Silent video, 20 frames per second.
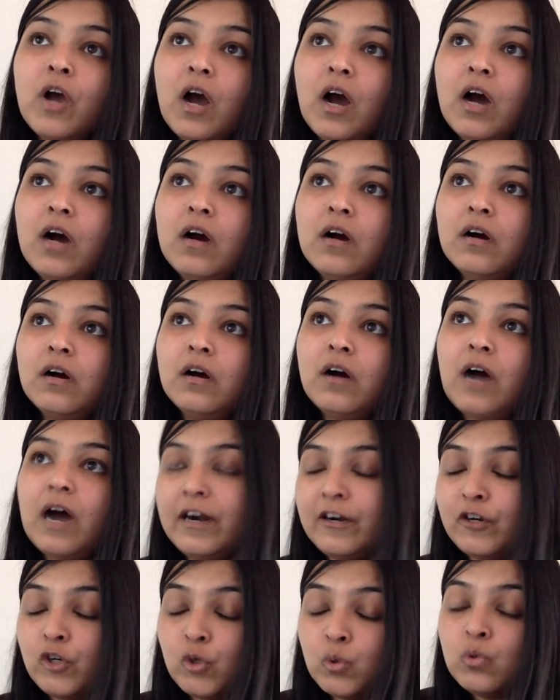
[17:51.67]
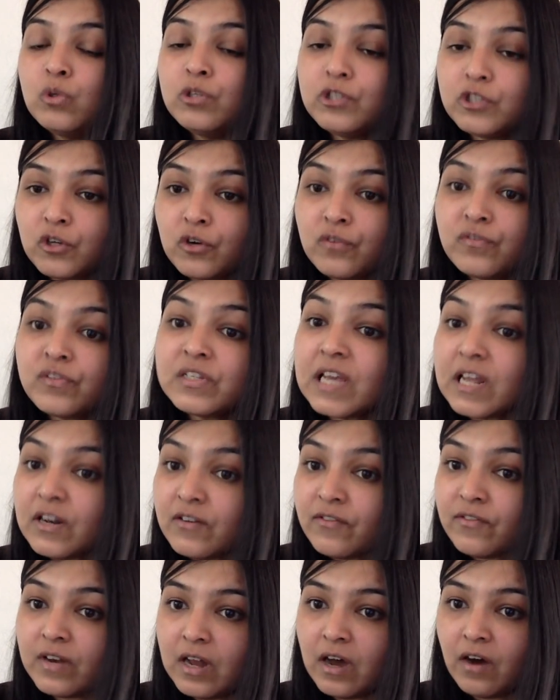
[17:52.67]
are tools of
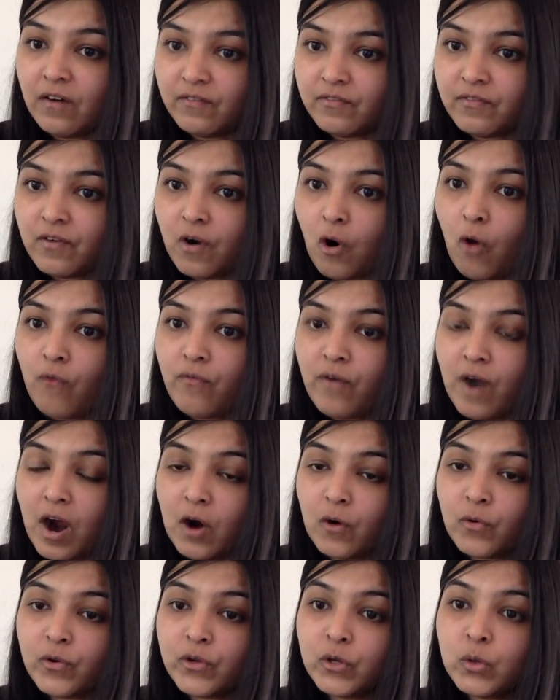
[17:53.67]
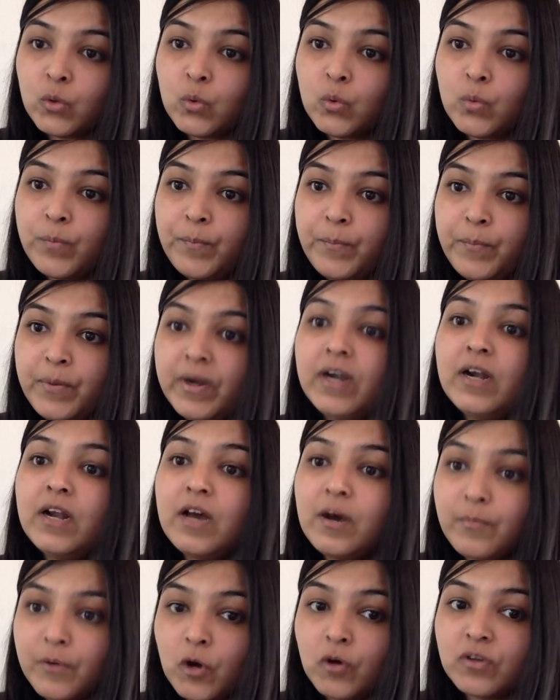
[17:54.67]
self love, of how you build
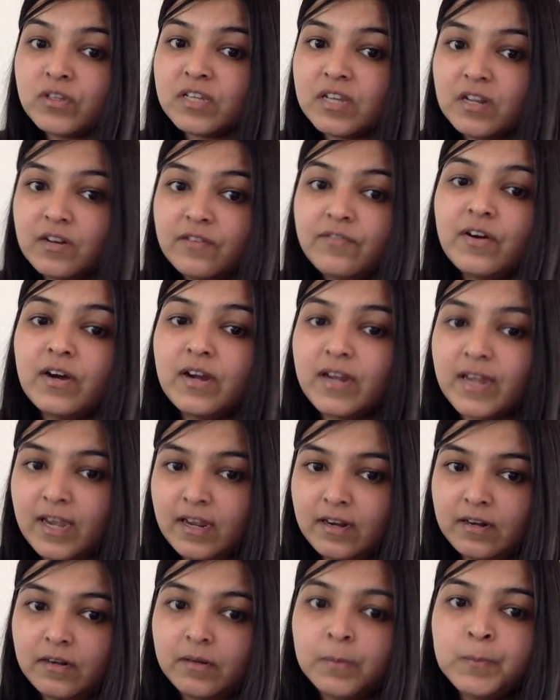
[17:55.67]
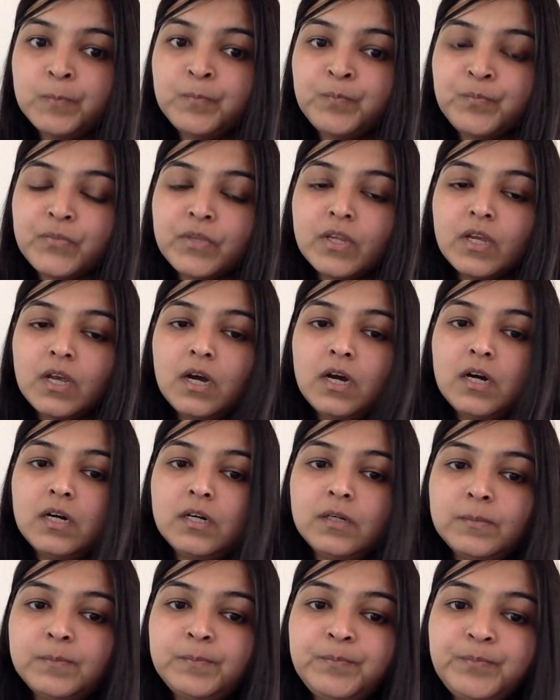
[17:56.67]
up yourself again.
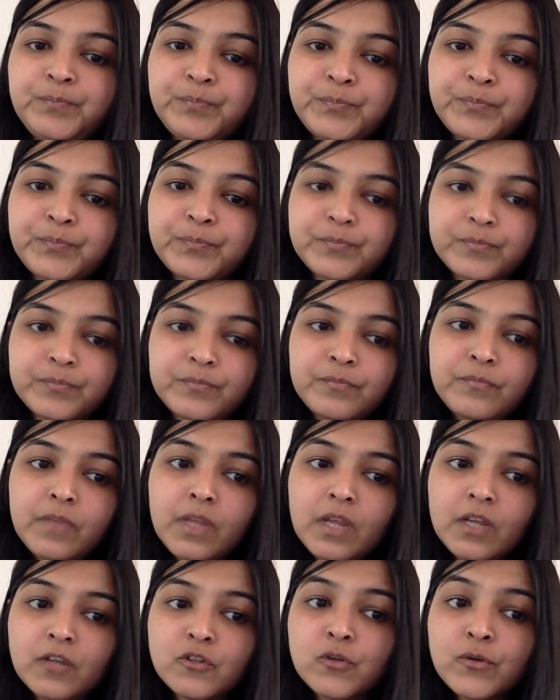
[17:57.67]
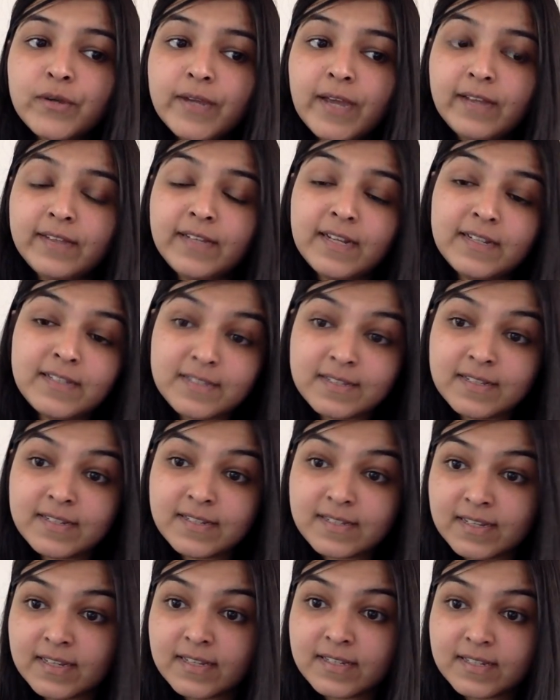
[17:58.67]
Um, so yeah, that's the
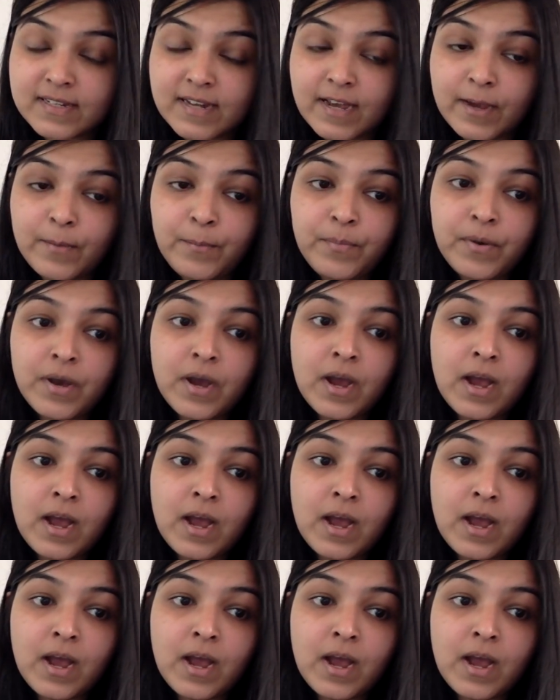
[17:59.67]
sixth step.